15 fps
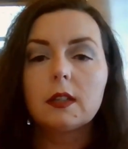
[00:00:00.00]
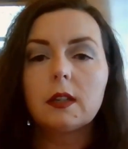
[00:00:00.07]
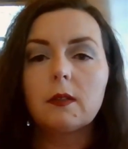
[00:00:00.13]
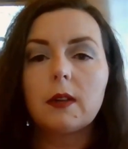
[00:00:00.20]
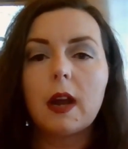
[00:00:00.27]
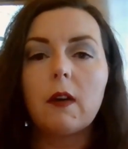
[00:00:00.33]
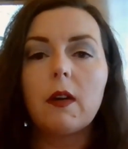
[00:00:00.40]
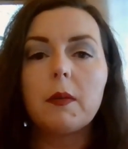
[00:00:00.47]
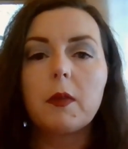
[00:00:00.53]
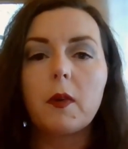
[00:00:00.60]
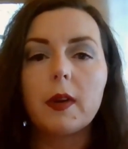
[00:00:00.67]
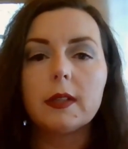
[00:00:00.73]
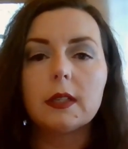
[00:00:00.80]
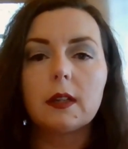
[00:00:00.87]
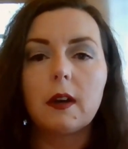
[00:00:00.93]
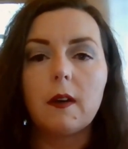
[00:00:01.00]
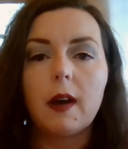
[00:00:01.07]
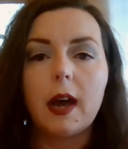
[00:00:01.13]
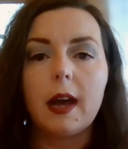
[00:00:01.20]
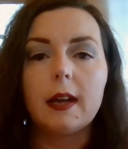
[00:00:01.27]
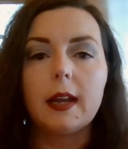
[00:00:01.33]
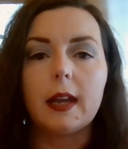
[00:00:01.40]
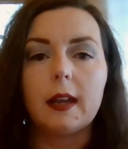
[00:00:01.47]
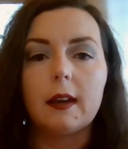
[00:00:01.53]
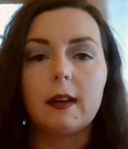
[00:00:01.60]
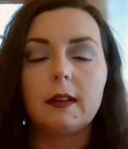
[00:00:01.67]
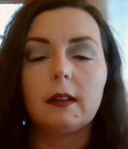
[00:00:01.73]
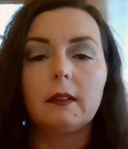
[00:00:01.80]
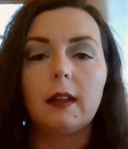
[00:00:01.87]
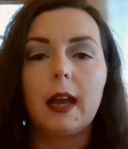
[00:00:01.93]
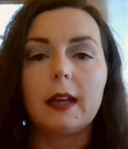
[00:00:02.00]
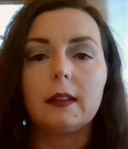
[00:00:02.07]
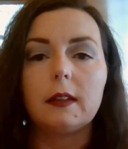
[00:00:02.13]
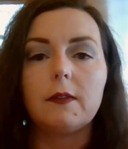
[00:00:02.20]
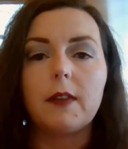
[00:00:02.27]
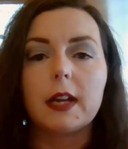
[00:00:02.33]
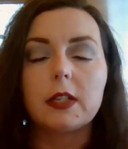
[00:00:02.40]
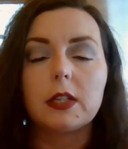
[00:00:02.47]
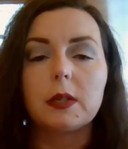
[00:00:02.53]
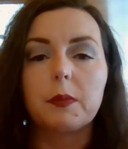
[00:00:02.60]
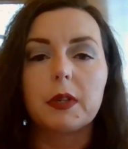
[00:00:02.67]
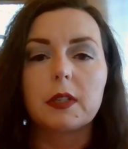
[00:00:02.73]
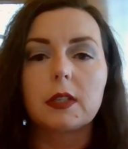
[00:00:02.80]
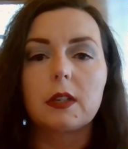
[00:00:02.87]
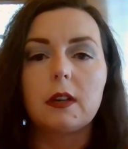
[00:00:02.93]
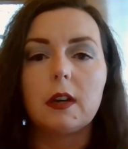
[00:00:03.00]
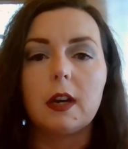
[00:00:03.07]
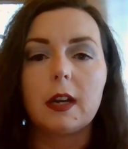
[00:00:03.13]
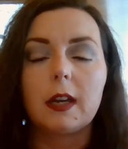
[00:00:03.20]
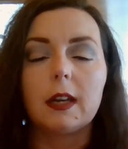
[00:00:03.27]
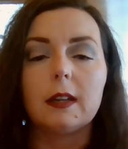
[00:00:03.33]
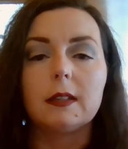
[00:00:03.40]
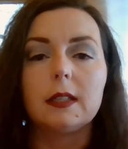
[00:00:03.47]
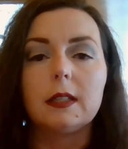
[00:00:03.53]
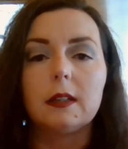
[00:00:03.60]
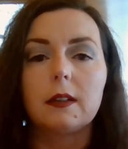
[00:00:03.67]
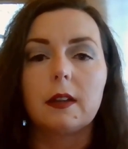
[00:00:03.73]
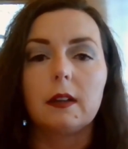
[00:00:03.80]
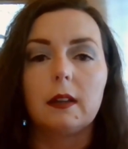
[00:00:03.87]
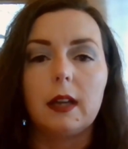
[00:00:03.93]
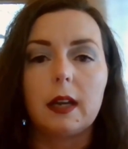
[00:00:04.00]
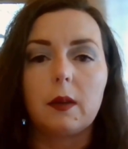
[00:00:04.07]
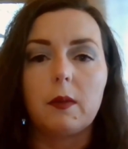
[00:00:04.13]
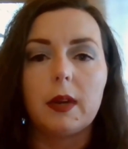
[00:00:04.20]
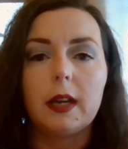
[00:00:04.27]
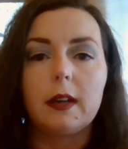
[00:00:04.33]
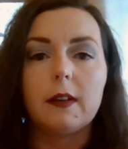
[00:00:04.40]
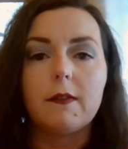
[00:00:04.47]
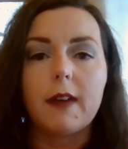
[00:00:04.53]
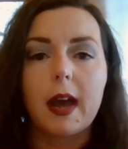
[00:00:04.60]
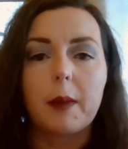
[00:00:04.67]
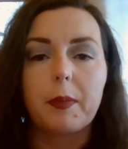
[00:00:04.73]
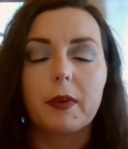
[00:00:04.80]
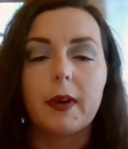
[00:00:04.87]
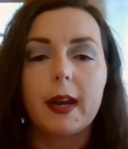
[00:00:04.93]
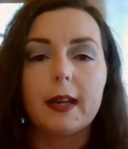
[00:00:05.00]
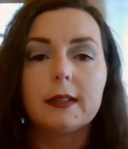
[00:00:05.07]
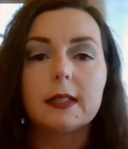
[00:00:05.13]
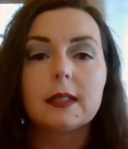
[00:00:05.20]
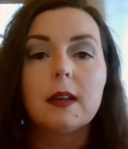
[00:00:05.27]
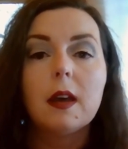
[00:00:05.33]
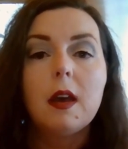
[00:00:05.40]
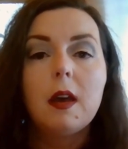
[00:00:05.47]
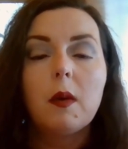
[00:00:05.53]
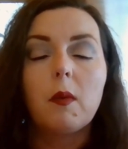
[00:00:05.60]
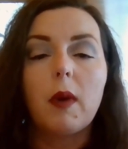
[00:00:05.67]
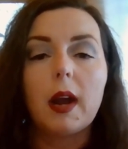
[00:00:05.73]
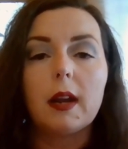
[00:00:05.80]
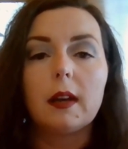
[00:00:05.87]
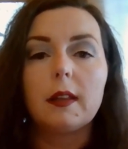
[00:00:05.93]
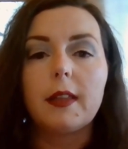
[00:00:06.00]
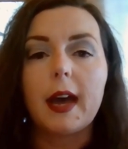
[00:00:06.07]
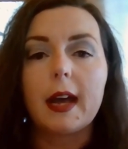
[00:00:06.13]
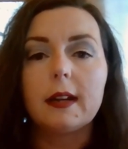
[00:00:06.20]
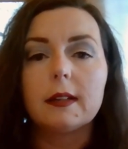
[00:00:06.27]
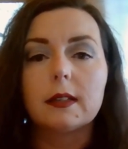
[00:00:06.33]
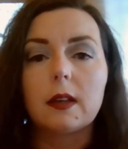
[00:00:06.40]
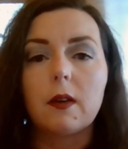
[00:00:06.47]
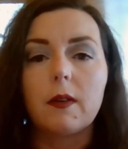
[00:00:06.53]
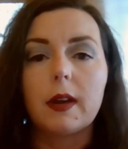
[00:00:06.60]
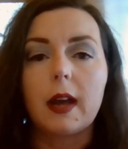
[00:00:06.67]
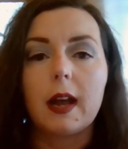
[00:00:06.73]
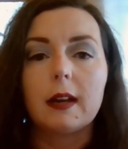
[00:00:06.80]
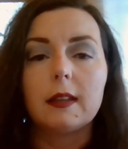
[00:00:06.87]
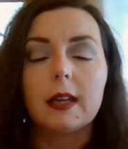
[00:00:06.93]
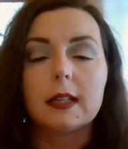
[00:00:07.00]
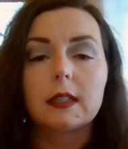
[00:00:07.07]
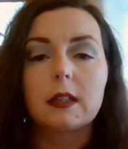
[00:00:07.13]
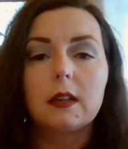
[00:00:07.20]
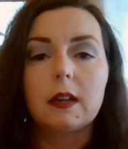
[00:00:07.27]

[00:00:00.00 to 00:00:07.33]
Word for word: So now I'm going to go ahead and let the vegetables cook until the liquid evaporates. While that is going on and that's